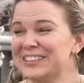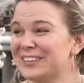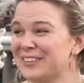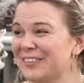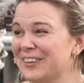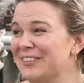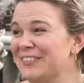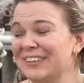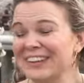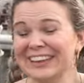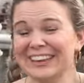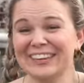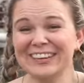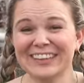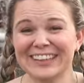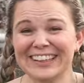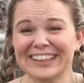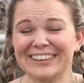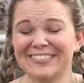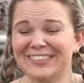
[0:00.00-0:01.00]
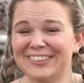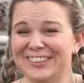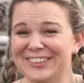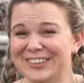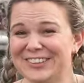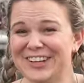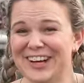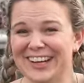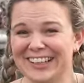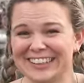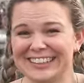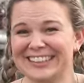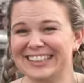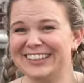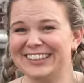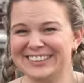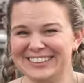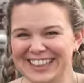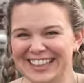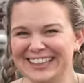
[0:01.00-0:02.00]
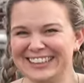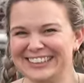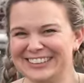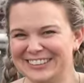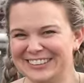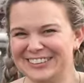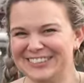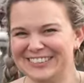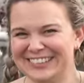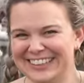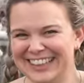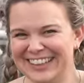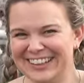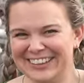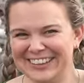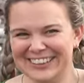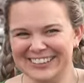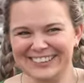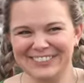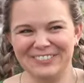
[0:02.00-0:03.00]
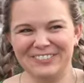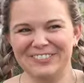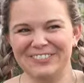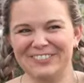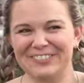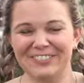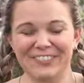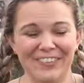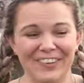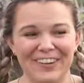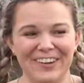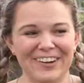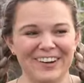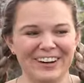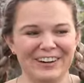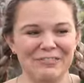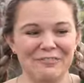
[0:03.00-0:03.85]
So we've been looking for trucks that are selling sweet potatoes for